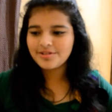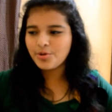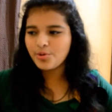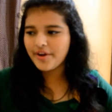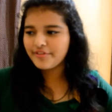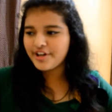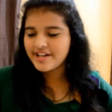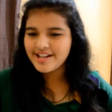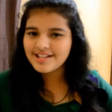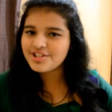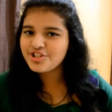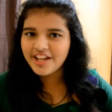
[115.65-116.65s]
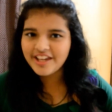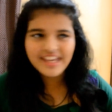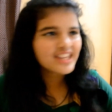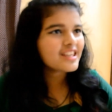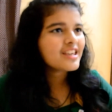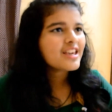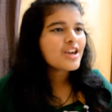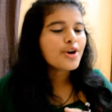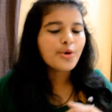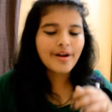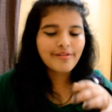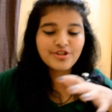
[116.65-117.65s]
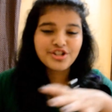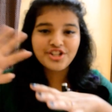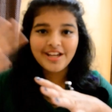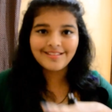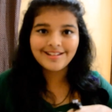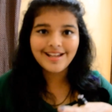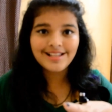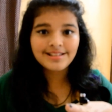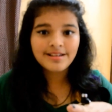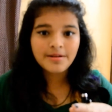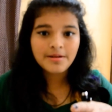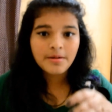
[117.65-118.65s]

Whoever it is shaking, whoever is shaking the desk,